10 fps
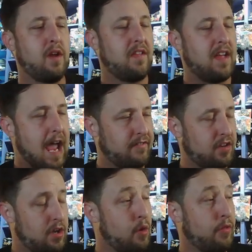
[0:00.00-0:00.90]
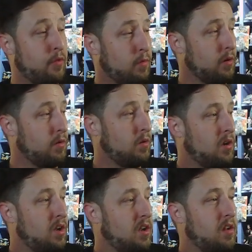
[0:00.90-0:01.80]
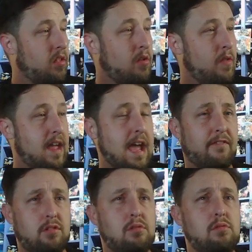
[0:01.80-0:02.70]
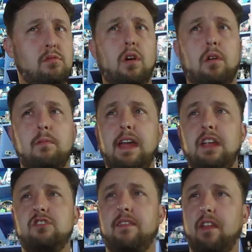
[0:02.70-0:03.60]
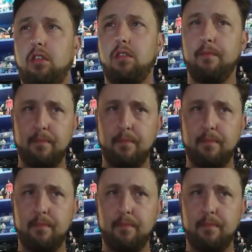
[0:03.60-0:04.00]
They have to go through, so they have to arrange this